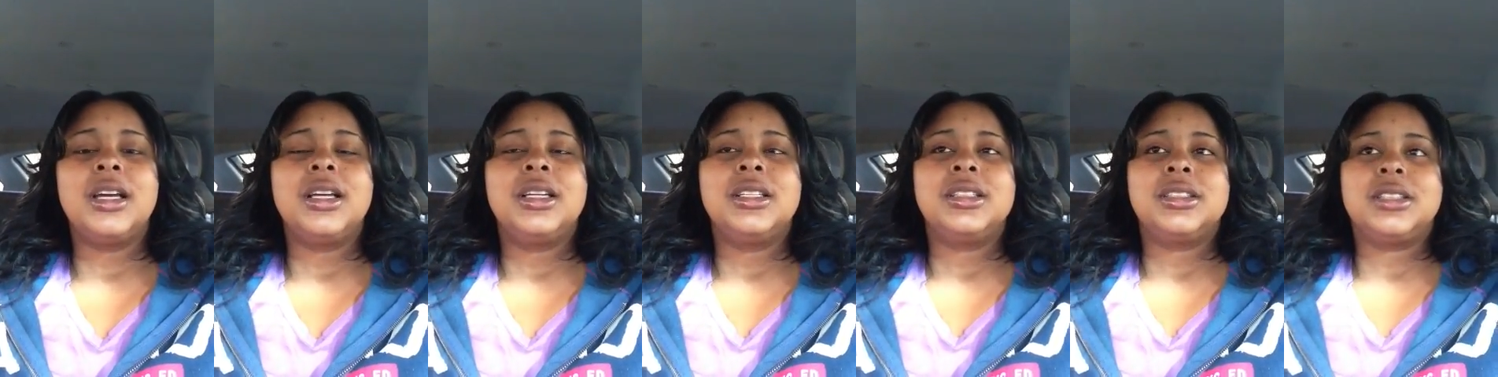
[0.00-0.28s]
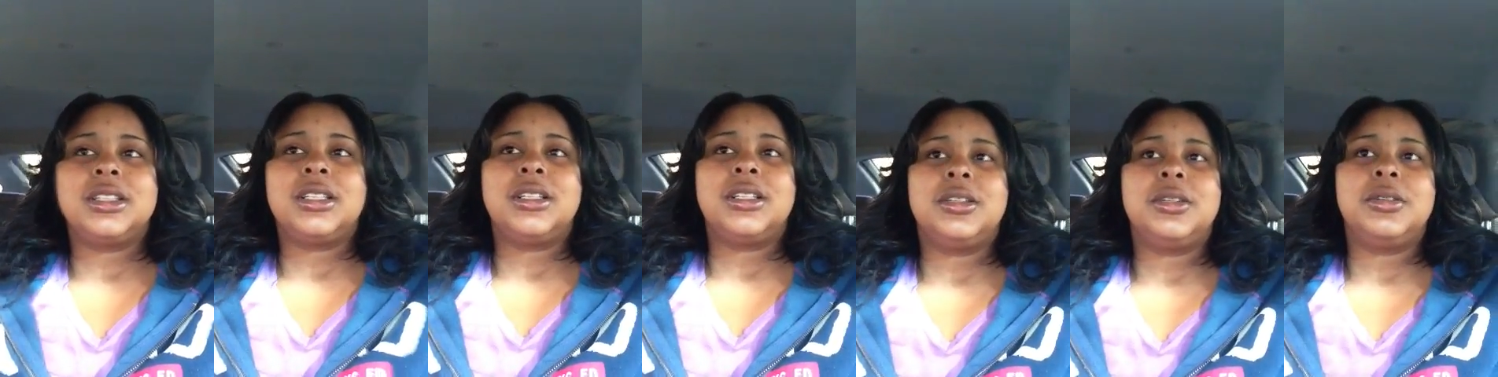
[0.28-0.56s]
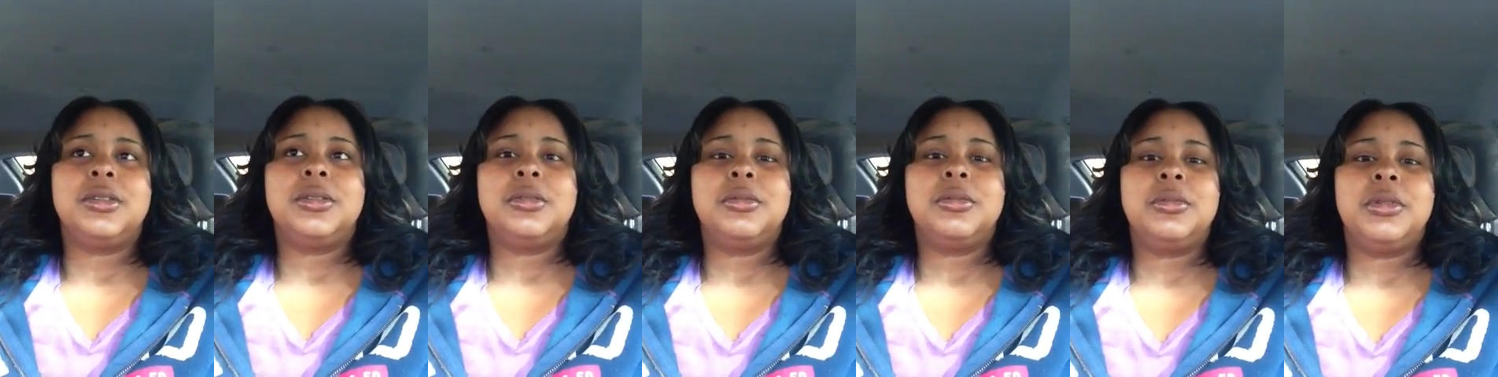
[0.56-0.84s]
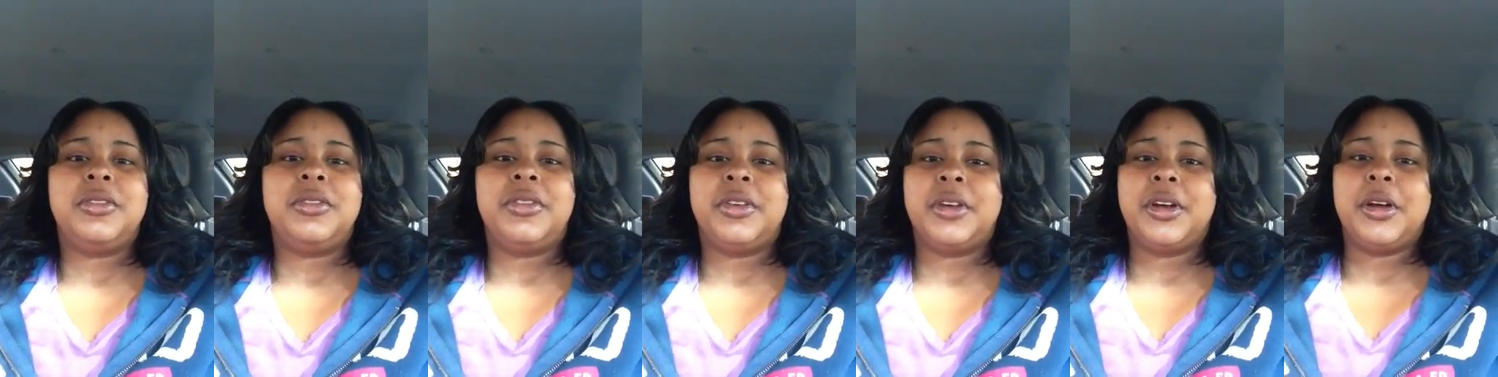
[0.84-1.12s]
So
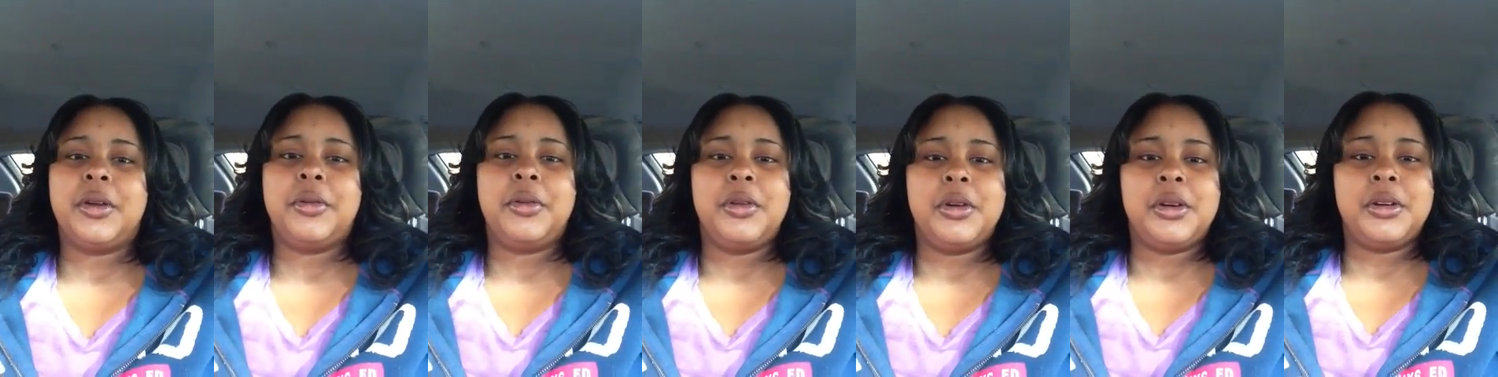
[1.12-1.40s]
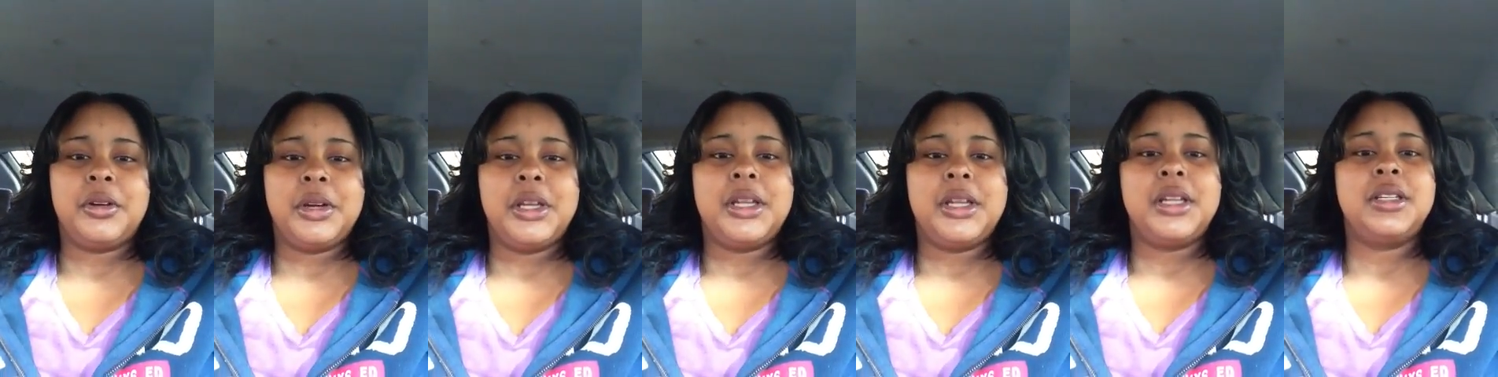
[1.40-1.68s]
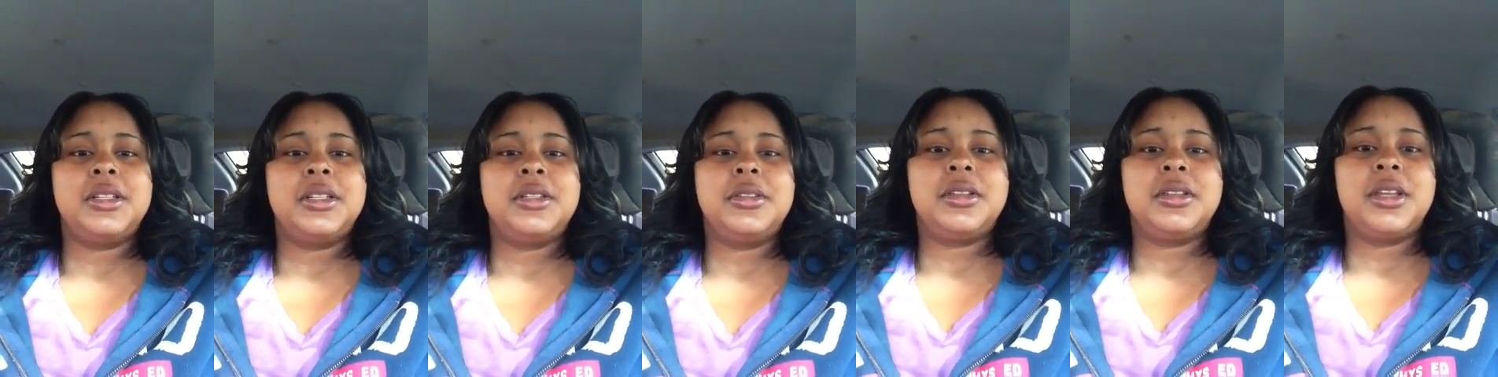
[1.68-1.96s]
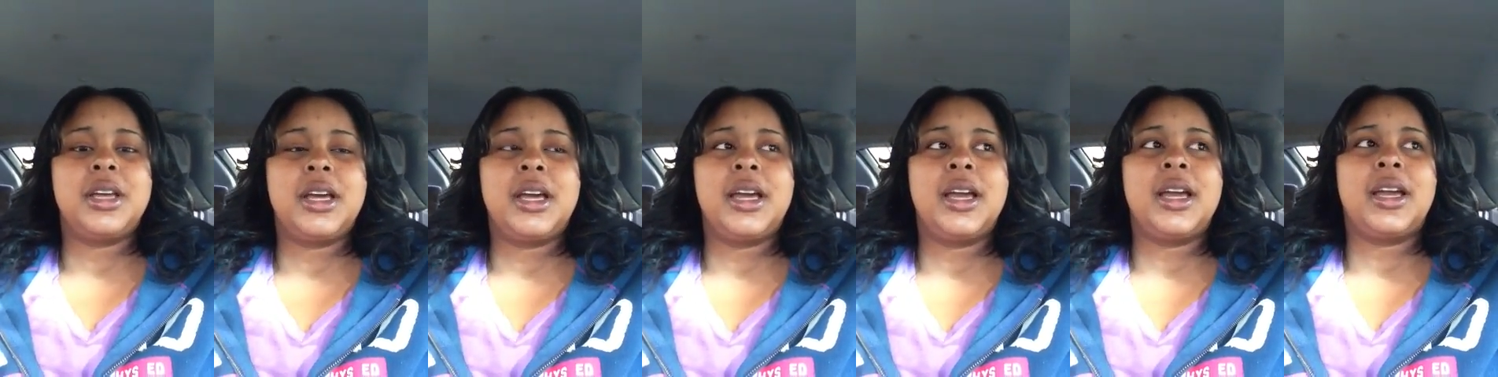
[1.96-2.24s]
we figured we'll go ahead and do
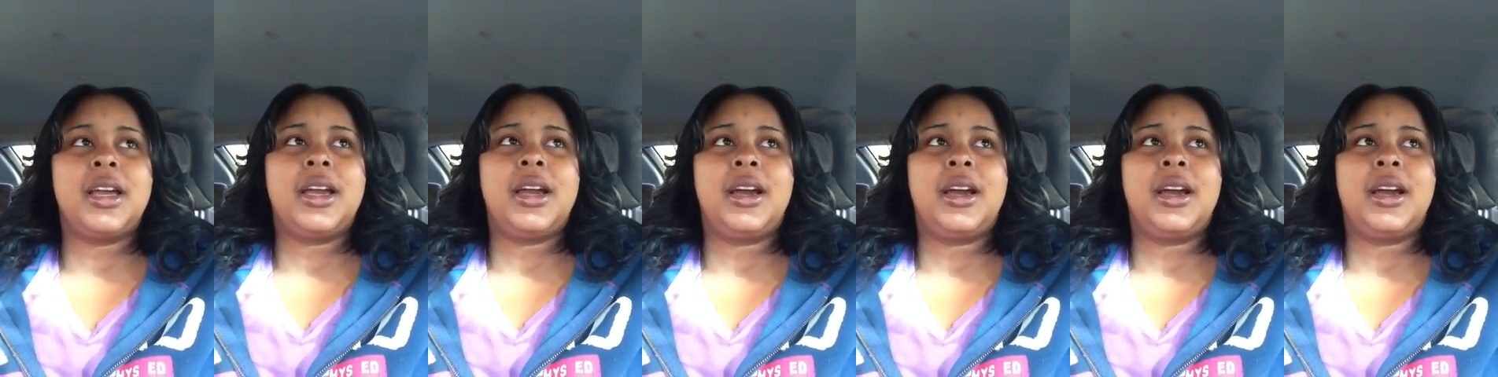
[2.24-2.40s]
that,